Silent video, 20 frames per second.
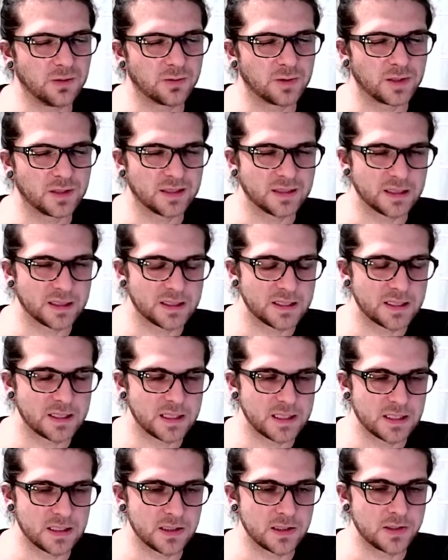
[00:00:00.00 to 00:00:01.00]

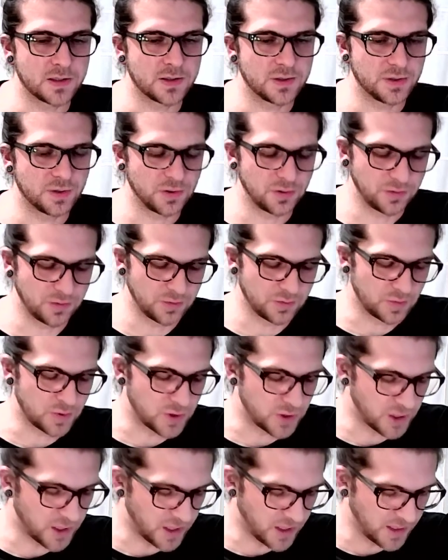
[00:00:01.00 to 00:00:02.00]
resistant to
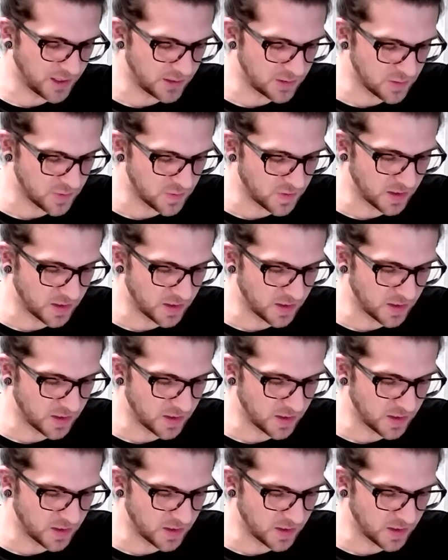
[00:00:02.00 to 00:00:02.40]
change,